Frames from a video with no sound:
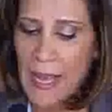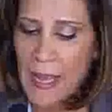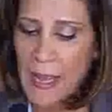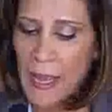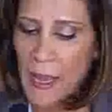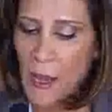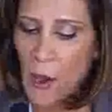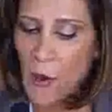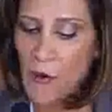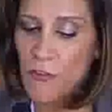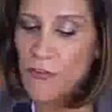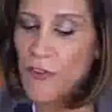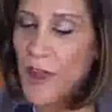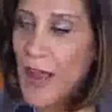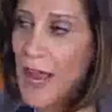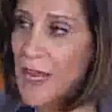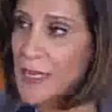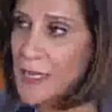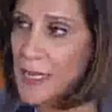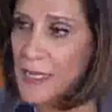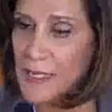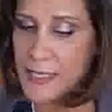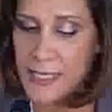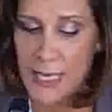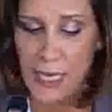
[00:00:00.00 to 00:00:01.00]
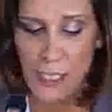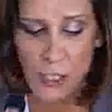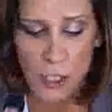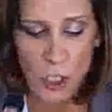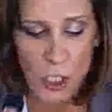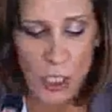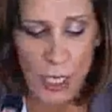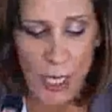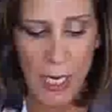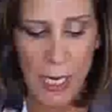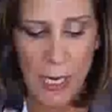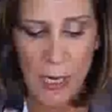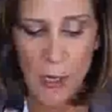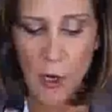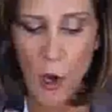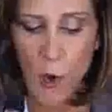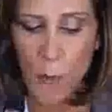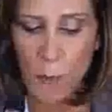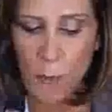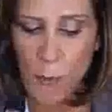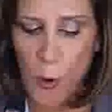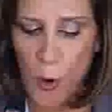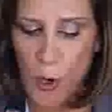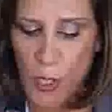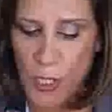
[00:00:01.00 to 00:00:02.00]
of an essential
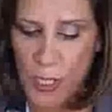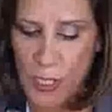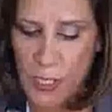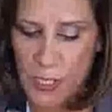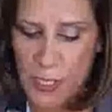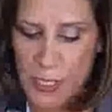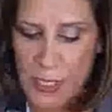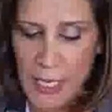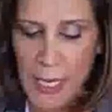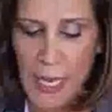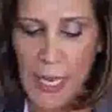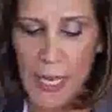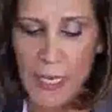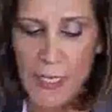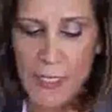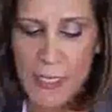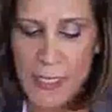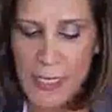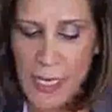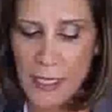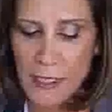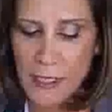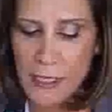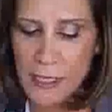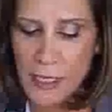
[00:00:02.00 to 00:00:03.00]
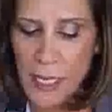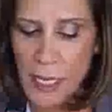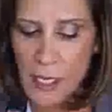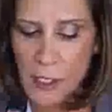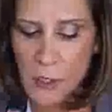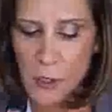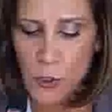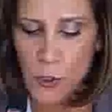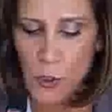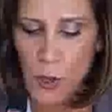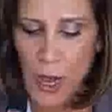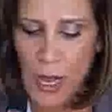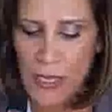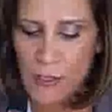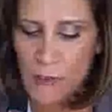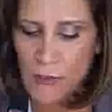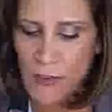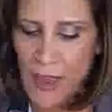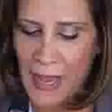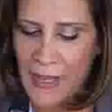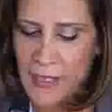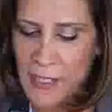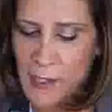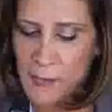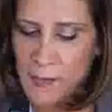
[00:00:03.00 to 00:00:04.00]
component central to
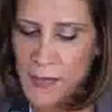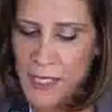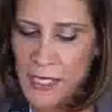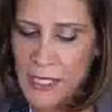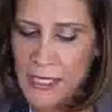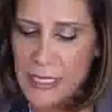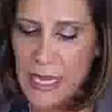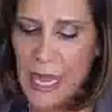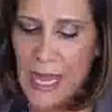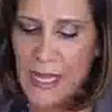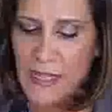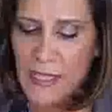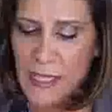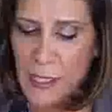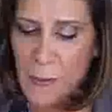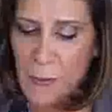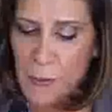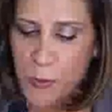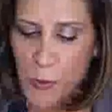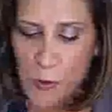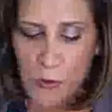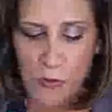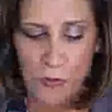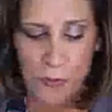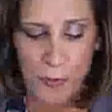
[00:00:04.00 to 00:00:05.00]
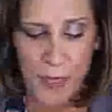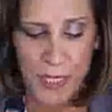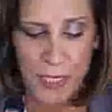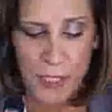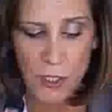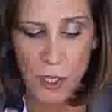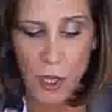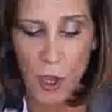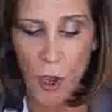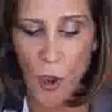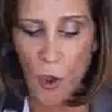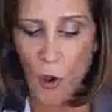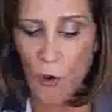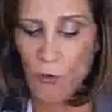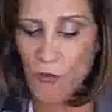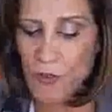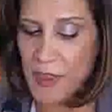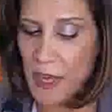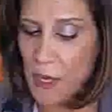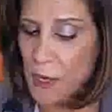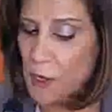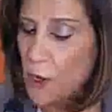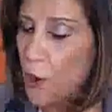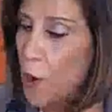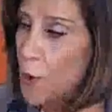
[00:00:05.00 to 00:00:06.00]
advancement and improvement of the
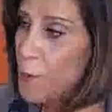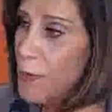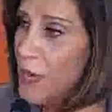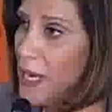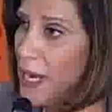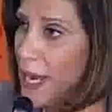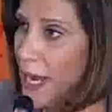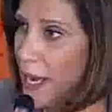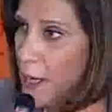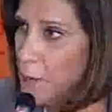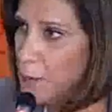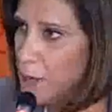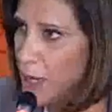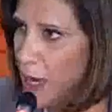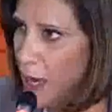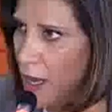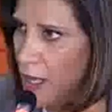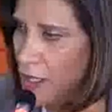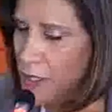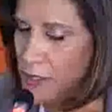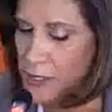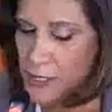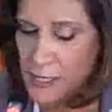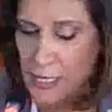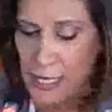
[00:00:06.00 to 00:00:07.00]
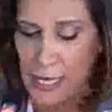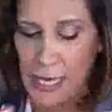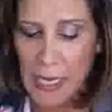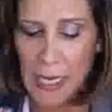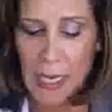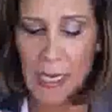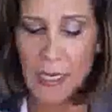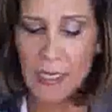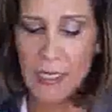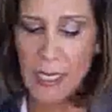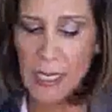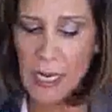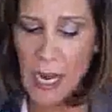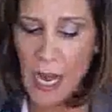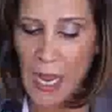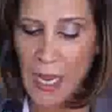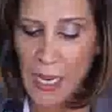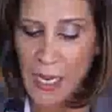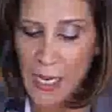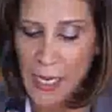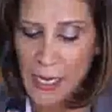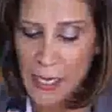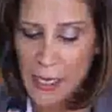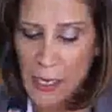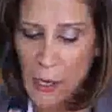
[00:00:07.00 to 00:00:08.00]
global helplines,
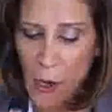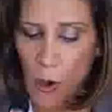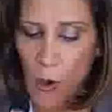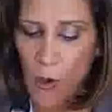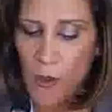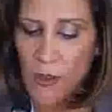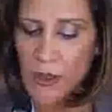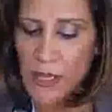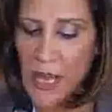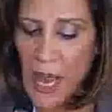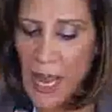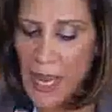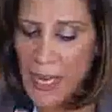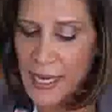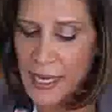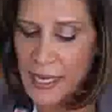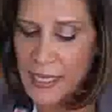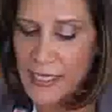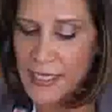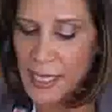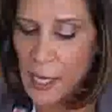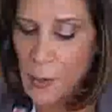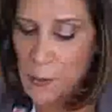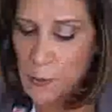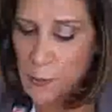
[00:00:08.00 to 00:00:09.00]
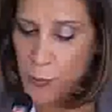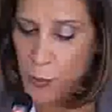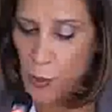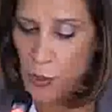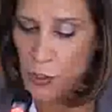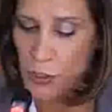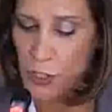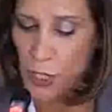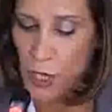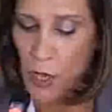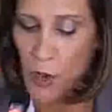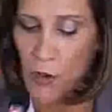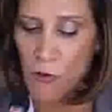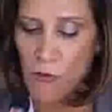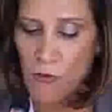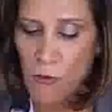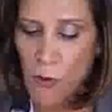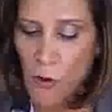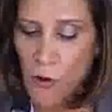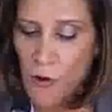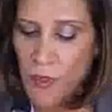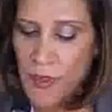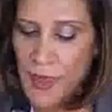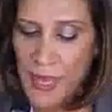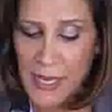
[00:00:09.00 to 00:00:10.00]
relying on direct input for
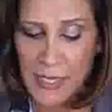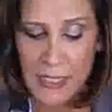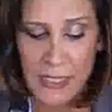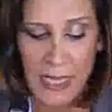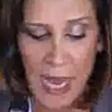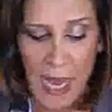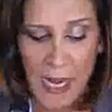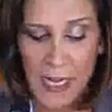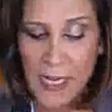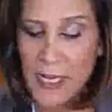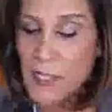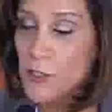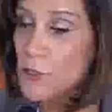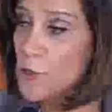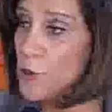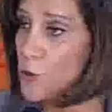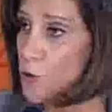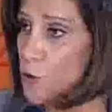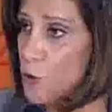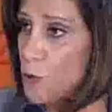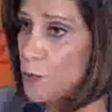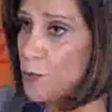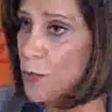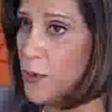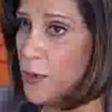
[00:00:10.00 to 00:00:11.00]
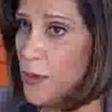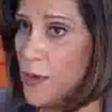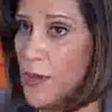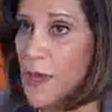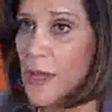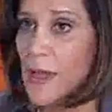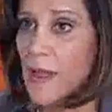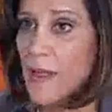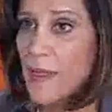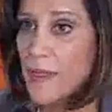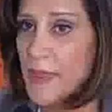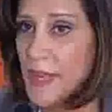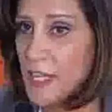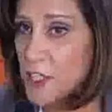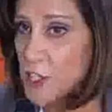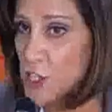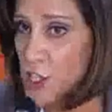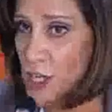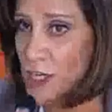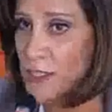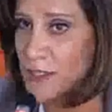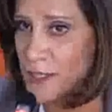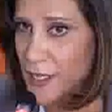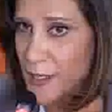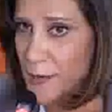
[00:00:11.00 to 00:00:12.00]
their target group, the
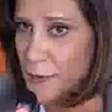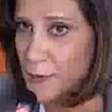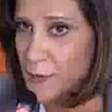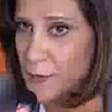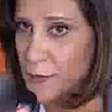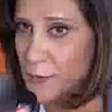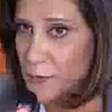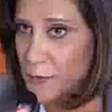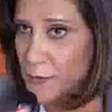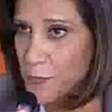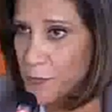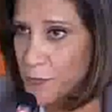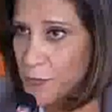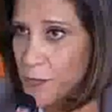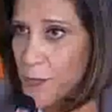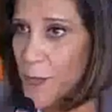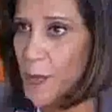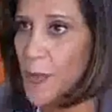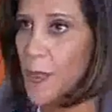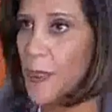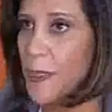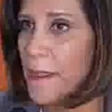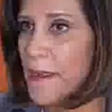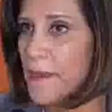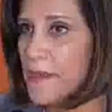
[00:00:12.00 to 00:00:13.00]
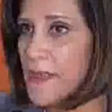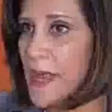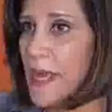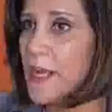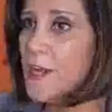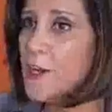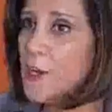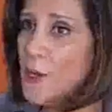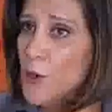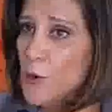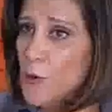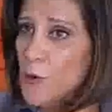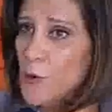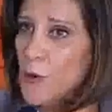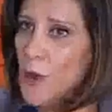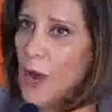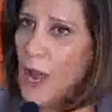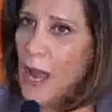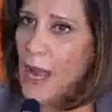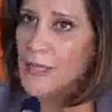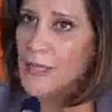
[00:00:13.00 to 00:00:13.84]
children. Thank you. And